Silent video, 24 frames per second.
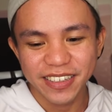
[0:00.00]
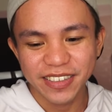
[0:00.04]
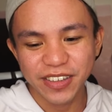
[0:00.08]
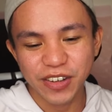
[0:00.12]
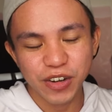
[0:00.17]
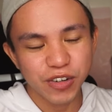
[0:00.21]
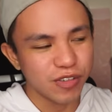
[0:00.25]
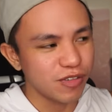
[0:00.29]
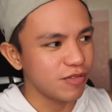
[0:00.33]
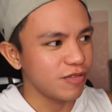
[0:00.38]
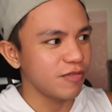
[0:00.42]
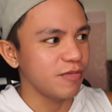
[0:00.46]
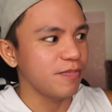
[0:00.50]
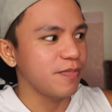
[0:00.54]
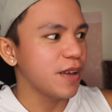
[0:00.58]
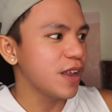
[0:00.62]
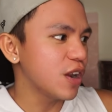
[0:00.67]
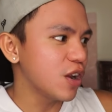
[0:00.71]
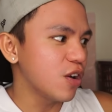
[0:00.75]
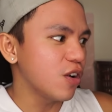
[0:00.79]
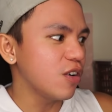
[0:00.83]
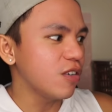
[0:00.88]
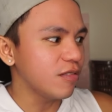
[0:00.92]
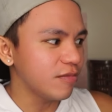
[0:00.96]
So,
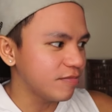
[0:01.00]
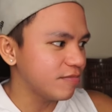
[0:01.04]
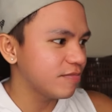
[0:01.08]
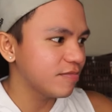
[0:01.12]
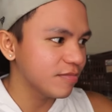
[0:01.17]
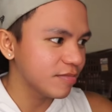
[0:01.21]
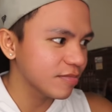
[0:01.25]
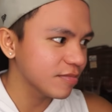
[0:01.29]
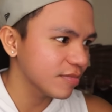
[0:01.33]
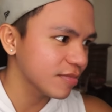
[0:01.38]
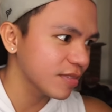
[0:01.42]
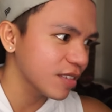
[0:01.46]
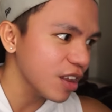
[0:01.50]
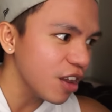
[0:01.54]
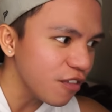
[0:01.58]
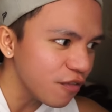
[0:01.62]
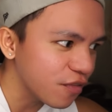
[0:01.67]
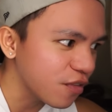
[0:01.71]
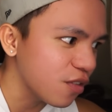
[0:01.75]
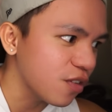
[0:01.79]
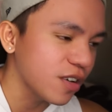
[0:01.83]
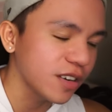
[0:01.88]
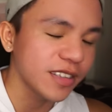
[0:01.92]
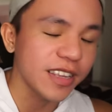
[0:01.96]
pero,
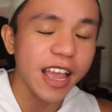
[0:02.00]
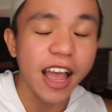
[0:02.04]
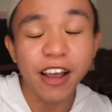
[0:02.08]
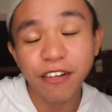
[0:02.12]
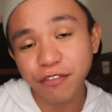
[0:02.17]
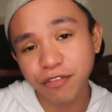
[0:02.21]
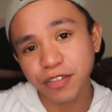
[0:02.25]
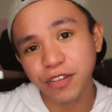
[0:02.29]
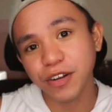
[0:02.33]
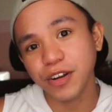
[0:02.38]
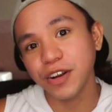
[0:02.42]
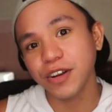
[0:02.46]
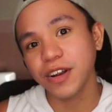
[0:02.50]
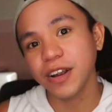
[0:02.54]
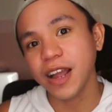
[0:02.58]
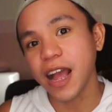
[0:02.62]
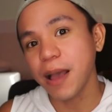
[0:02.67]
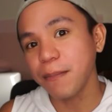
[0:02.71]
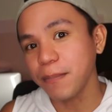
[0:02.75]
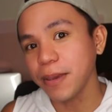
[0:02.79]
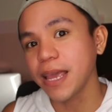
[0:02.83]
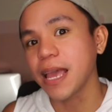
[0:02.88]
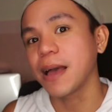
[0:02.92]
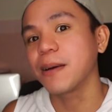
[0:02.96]
of course, after
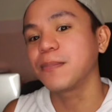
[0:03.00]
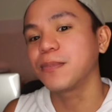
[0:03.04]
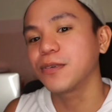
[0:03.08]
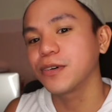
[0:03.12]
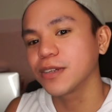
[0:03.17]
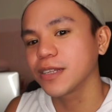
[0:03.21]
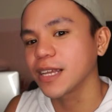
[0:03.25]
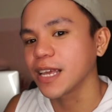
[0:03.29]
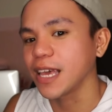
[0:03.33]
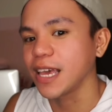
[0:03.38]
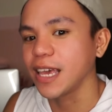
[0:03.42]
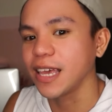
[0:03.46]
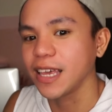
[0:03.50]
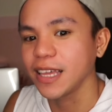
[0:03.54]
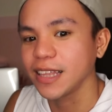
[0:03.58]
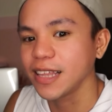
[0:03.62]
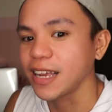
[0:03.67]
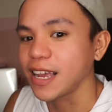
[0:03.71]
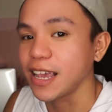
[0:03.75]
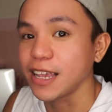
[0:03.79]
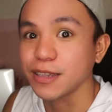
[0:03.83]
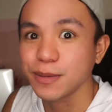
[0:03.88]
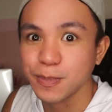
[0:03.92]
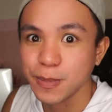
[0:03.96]
happy gapon kay
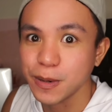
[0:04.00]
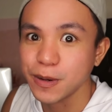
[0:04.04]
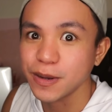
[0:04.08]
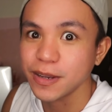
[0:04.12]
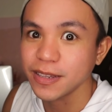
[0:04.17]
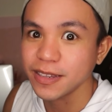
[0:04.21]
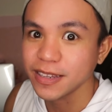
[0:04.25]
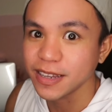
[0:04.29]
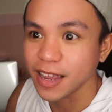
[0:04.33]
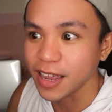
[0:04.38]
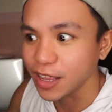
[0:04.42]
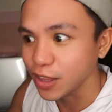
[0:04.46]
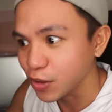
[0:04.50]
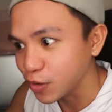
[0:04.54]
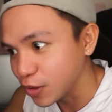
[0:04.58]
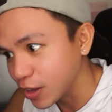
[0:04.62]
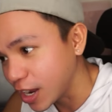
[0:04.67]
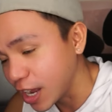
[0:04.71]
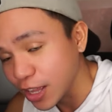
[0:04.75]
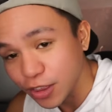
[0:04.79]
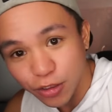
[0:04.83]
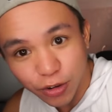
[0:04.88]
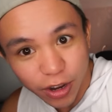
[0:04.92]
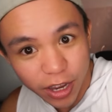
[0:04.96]
naka-experience ka,
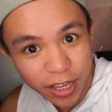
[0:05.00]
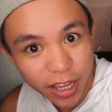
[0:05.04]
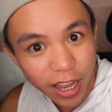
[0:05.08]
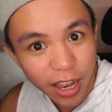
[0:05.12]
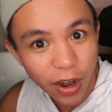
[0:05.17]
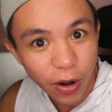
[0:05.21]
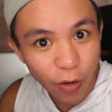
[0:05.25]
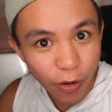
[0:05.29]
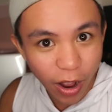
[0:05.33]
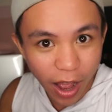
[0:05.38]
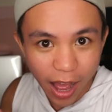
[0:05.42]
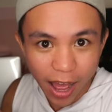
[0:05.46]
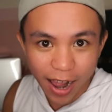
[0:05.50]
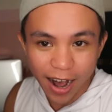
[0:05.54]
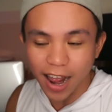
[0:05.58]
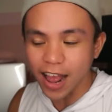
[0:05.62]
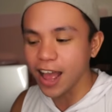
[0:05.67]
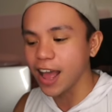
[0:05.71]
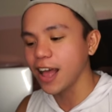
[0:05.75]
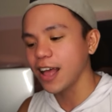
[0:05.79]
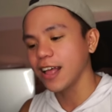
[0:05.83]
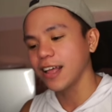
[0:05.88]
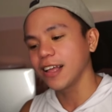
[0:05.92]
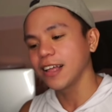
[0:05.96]
ato ka ng
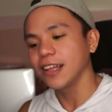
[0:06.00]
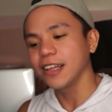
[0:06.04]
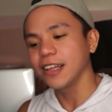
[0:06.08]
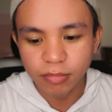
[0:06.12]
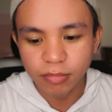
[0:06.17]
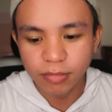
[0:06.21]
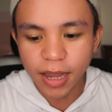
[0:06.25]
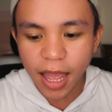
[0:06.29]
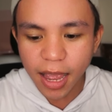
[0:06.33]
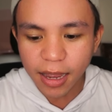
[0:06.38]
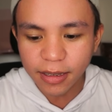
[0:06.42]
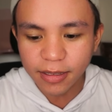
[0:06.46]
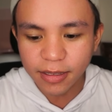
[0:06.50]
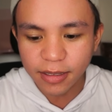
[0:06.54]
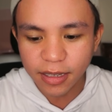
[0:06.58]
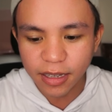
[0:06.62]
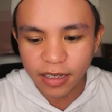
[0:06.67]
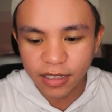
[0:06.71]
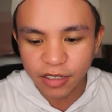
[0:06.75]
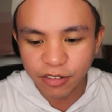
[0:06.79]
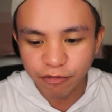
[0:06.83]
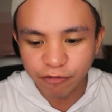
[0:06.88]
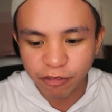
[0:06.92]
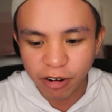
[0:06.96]
lugar. Next
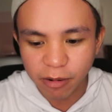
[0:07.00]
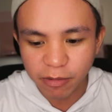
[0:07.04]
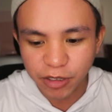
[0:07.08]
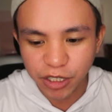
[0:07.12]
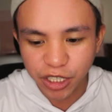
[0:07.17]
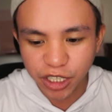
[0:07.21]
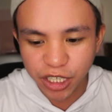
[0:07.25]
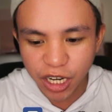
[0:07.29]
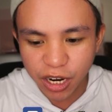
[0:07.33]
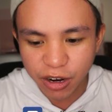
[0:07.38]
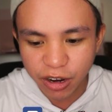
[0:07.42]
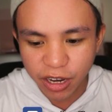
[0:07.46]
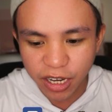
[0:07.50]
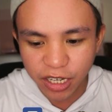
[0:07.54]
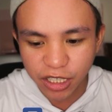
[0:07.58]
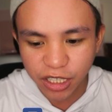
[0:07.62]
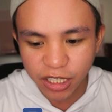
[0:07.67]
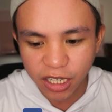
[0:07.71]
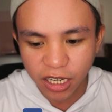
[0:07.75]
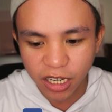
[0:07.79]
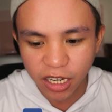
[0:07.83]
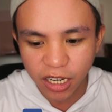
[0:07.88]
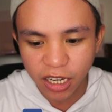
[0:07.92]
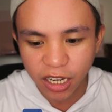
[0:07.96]
is from Sherry
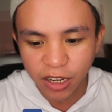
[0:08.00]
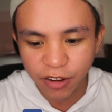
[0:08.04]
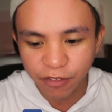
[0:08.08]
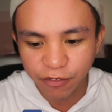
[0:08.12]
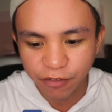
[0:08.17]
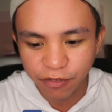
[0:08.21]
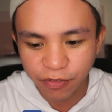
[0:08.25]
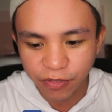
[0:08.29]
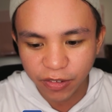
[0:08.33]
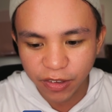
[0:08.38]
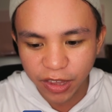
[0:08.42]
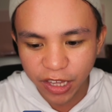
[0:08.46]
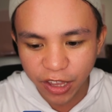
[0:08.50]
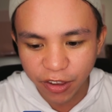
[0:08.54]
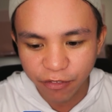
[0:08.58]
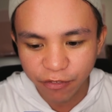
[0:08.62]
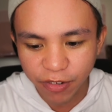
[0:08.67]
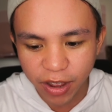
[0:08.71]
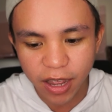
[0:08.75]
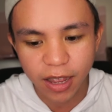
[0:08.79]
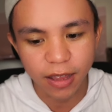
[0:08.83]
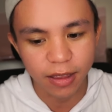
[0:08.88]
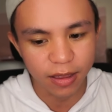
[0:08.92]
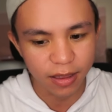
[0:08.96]

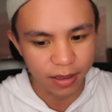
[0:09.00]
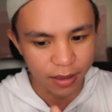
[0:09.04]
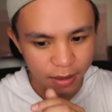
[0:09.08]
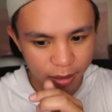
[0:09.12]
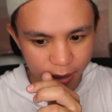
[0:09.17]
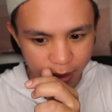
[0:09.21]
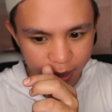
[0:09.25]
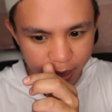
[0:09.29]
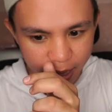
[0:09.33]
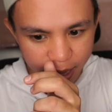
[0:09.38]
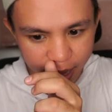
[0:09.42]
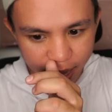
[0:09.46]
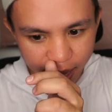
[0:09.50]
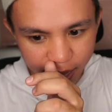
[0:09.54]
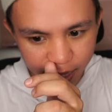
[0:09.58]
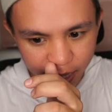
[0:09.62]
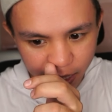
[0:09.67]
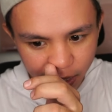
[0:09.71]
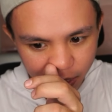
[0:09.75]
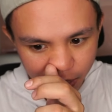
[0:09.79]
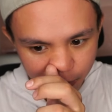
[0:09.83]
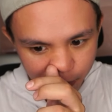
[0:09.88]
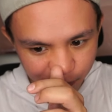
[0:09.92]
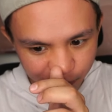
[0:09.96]
Javnivat.
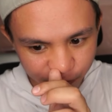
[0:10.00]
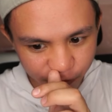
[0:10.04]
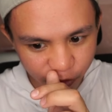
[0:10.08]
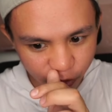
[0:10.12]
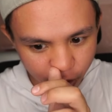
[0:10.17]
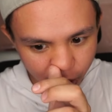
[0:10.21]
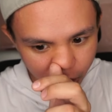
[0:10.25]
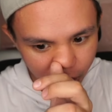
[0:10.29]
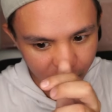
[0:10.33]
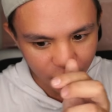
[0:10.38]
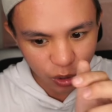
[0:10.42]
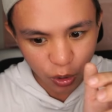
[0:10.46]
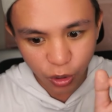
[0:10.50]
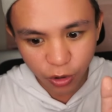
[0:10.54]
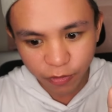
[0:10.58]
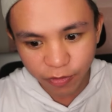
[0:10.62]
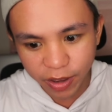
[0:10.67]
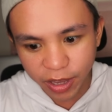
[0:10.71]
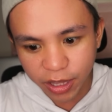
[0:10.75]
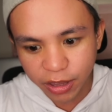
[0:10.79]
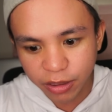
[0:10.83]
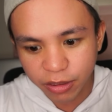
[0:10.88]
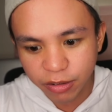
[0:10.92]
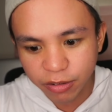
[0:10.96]
Any tip for a
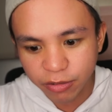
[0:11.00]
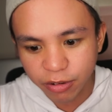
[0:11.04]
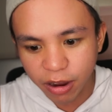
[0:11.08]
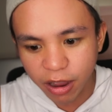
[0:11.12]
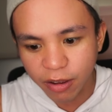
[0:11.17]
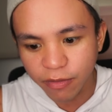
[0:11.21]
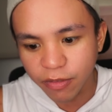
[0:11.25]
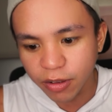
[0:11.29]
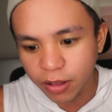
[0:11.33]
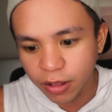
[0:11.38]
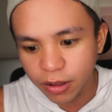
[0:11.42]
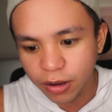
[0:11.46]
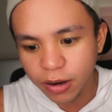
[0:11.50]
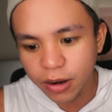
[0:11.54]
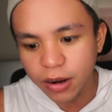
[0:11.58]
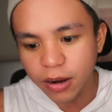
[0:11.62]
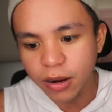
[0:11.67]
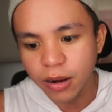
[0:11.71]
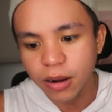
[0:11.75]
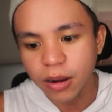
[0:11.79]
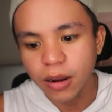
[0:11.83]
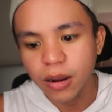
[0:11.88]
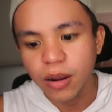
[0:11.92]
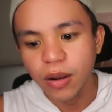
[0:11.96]
newbie traveler?
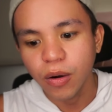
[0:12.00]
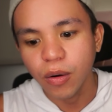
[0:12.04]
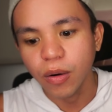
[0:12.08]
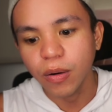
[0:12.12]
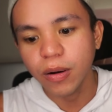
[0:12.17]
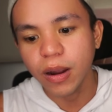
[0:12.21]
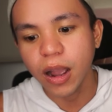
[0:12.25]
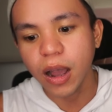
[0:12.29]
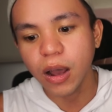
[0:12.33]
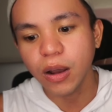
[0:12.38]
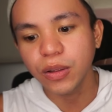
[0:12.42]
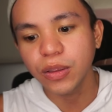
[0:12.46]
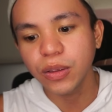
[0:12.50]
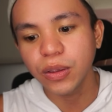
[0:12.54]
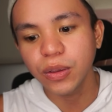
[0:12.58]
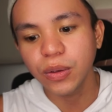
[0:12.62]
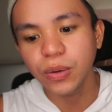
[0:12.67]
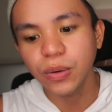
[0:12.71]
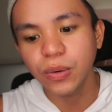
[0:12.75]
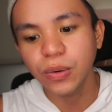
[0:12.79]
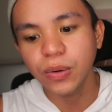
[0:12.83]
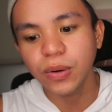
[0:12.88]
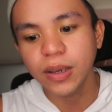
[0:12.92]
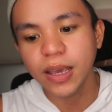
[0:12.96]
Or how do
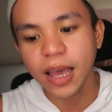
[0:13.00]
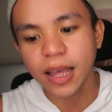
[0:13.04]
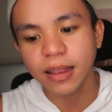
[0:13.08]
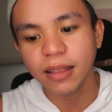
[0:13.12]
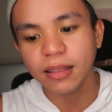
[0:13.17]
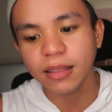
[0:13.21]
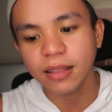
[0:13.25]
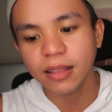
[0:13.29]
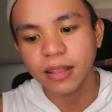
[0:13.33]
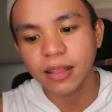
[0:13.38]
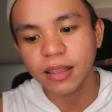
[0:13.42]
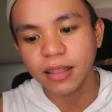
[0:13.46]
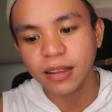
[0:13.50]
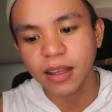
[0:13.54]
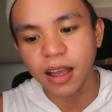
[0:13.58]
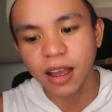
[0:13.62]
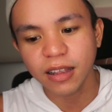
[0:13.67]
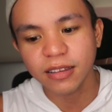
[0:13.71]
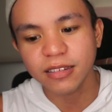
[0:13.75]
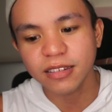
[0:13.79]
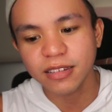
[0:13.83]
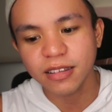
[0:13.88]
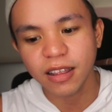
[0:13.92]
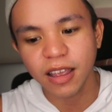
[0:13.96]
you get
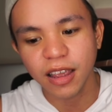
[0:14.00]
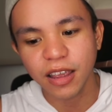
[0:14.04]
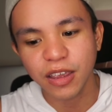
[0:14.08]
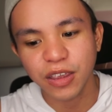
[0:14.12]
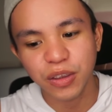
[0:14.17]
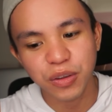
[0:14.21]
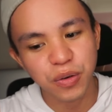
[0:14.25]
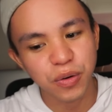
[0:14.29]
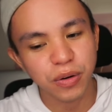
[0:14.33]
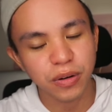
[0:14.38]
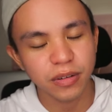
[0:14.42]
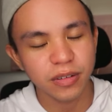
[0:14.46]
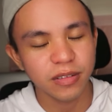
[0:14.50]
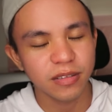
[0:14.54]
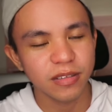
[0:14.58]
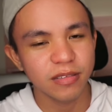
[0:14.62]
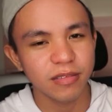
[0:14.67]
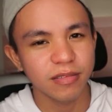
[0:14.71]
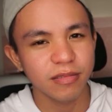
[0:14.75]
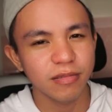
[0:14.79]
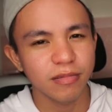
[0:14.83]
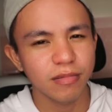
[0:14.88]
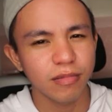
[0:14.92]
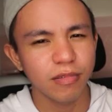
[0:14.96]
cuts like
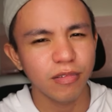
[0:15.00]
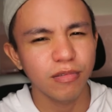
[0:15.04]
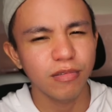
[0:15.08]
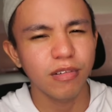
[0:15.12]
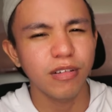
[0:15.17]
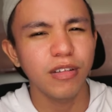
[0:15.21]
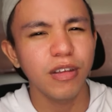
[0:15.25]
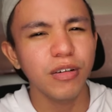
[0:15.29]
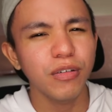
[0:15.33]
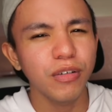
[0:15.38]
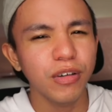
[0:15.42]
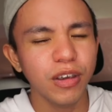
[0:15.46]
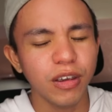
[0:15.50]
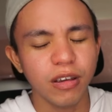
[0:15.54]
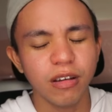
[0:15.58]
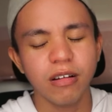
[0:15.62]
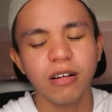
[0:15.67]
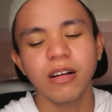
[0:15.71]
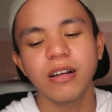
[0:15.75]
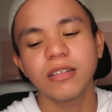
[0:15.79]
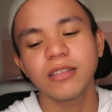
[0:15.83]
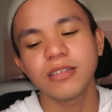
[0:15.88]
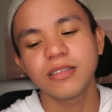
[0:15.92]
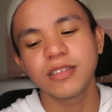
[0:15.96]
yours? Mada ko yung
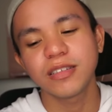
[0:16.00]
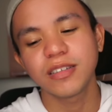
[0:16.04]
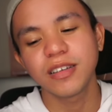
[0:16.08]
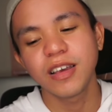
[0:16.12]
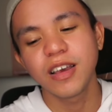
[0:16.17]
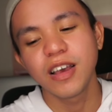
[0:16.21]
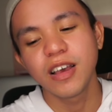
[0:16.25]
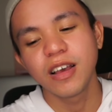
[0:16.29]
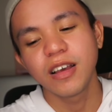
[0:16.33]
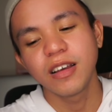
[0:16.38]
cuts.